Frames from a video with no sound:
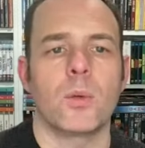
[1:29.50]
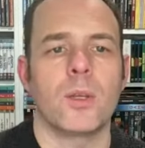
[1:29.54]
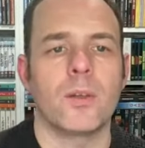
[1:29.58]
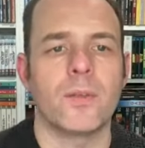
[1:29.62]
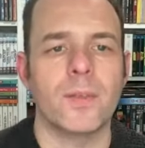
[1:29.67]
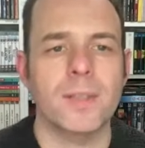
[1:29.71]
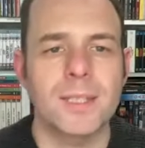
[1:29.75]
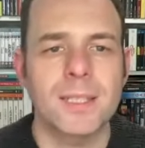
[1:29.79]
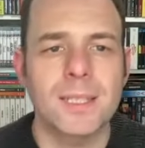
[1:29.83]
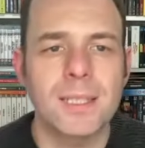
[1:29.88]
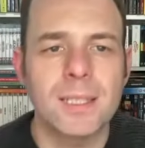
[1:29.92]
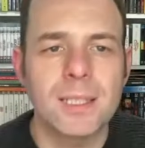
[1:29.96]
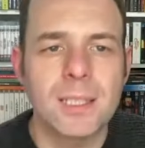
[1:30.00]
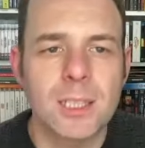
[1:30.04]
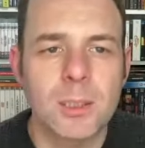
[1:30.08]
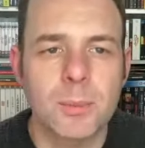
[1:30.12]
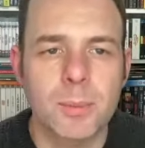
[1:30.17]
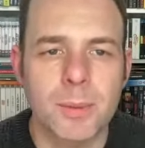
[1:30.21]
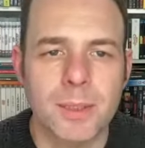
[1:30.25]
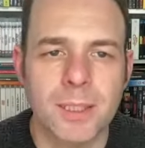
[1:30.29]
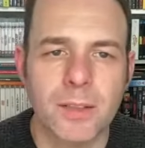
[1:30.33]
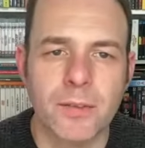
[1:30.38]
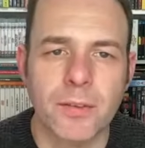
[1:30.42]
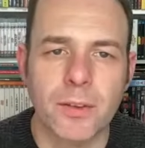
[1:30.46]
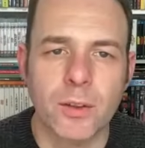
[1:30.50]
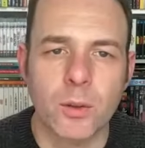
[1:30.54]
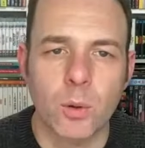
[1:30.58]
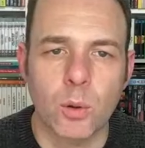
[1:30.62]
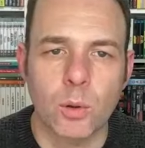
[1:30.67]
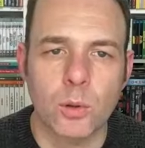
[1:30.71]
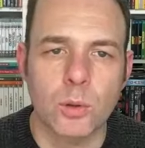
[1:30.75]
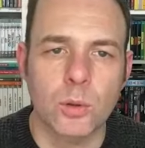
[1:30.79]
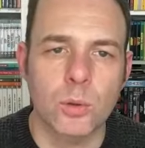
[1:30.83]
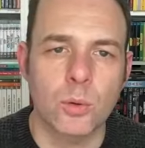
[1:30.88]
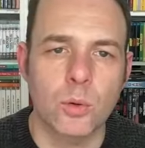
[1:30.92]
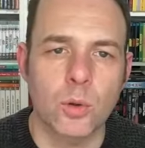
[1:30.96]
We have a scene-specific
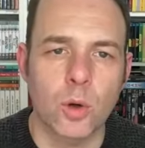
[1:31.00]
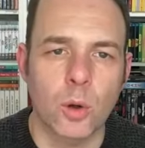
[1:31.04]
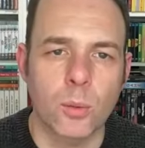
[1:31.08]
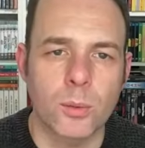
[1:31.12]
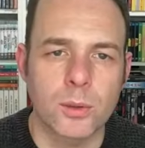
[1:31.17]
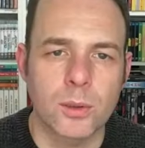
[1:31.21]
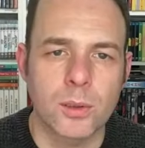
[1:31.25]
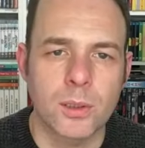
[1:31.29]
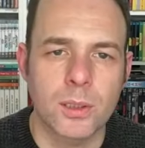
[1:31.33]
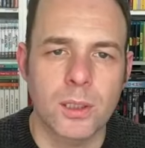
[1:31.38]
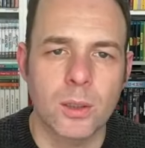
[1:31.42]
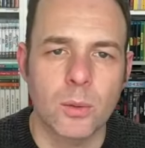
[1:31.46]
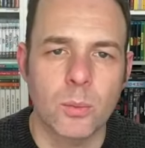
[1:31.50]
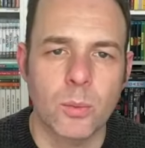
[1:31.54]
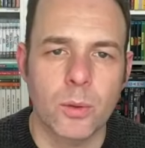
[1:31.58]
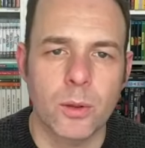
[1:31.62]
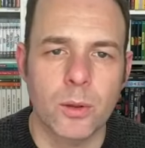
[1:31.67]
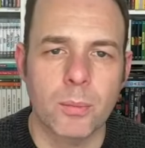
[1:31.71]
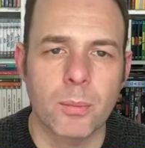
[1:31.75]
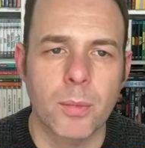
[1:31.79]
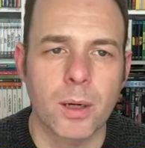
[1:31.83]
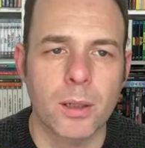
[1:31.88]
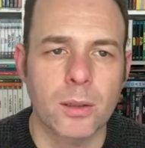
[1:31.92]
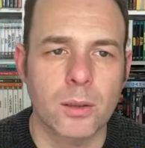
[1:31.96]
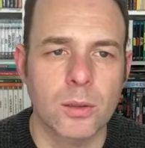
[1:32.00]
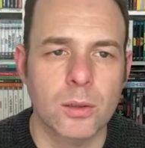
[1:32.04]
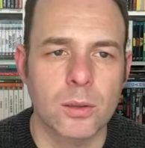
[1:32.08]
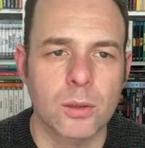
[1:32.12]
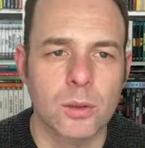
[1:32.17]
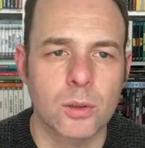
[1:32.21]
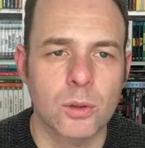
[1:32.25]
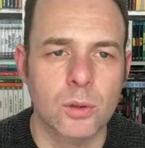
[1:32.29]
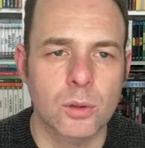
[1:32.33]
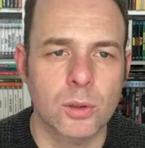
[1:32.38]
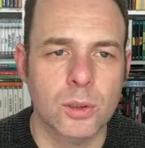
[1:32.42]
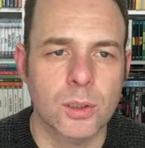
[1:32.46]
audio commentary with Martin
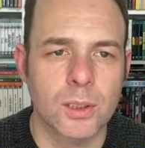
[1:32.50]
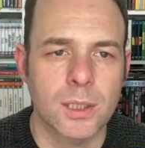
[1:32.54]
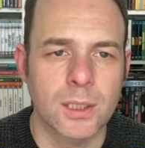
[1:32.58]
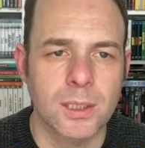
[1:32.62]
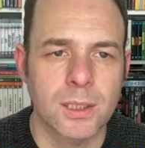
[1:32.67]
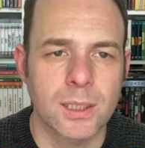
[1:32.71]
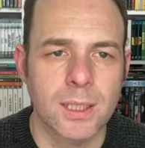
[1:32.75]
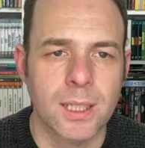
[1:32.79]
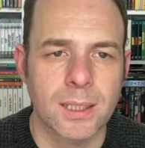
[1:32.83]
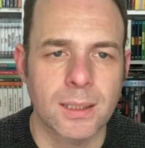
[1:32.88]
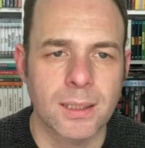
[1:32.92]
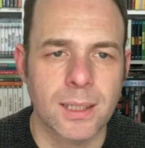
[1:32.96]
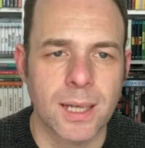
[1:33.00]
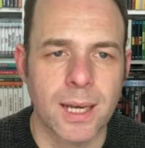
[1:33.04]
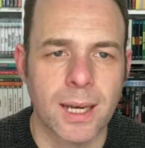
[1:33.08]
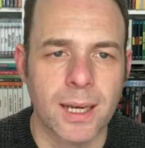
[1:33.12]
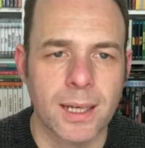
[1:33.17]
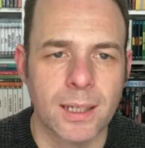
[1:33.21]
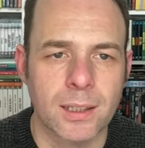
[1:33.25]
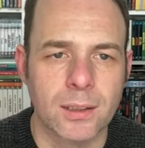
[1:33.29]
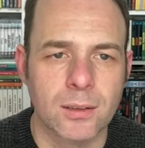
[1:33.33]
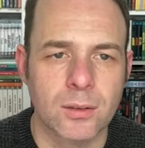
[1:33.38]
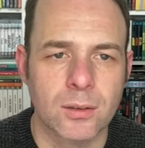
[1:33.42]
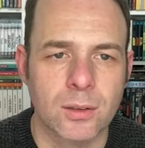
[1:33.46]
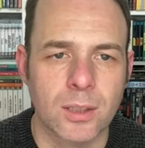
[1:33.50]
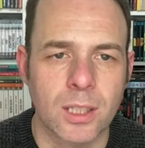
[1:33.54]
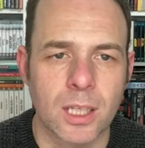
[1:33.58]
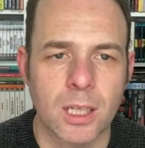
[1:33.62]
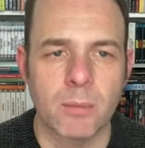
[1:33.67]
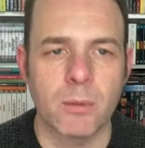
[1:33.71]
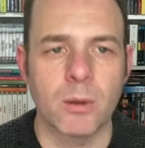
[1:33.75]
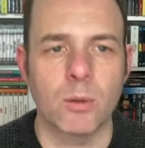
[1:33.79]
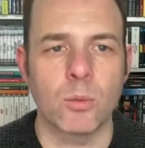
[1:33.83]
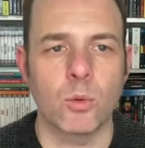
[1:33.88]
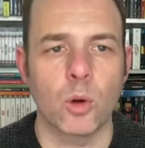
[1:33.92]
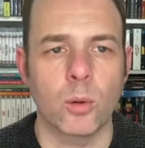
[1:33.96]
Scorsese and actor
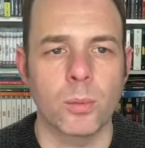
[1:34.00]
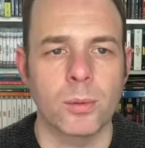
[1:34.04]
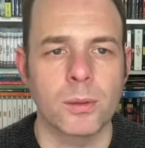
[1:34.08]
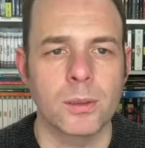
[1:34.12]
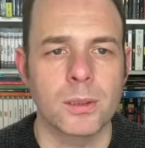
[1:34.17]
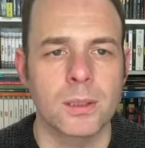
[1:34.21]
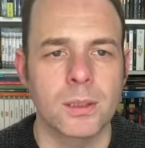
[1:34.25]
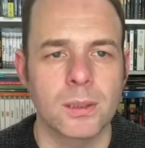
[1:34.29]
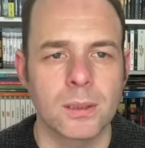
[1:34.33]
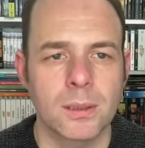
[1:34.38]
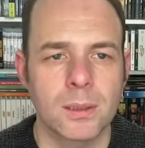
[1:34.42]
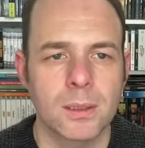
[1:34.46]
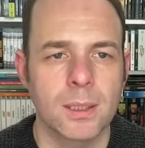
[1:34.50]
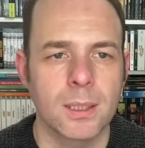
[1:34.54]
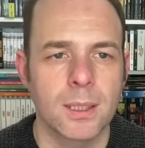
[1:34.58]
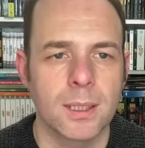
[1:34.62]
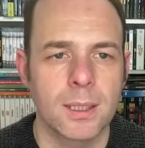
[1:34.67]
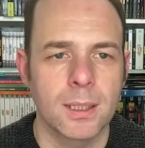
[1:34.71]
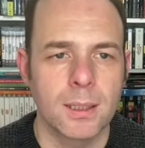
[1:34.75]
Amy Robinson.